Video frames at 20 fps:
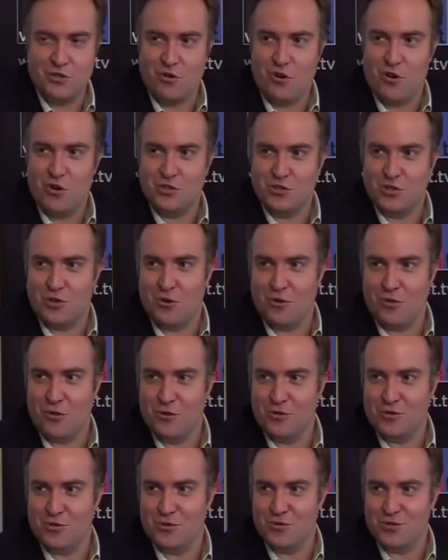laws and all
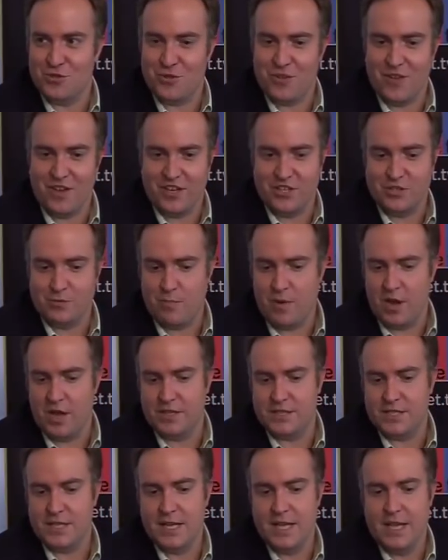those sorts of things,
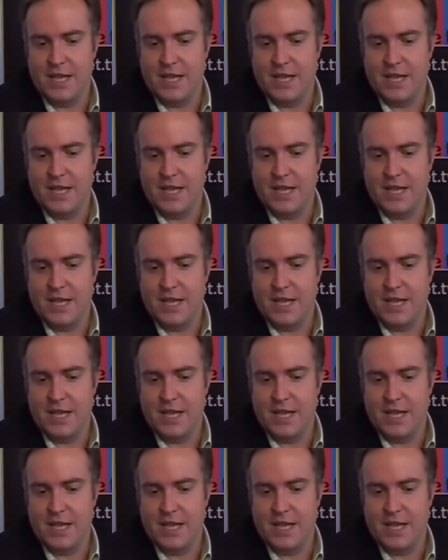but